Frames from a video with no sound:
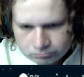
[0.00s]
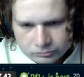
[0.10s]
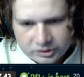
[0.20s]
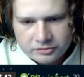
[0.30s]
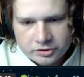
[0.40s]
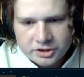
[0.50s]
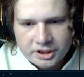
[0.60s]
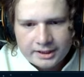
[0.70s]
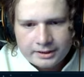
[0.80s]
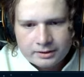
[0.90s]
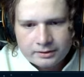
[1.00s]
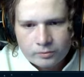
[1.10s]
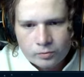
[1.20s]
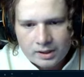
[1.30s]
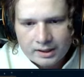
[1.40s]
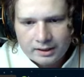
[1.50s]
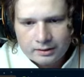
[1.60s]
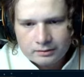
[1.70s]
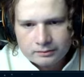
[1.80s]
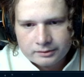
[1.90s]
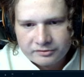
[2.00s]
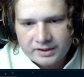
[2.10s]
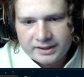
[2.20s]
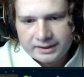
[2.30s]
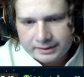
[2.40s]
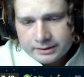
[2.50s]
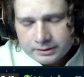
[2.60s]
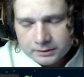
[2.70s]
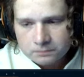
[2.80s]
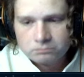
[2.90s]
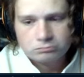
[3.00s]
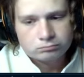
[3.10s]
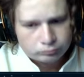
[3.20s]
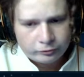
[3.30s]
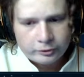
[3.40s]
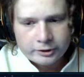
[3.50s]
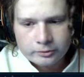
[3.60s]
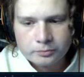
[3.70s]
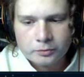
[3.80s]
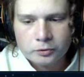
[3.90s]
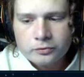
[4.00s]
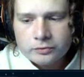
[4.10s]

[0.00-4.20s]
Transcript: gives a check while defending this. Pretty good move.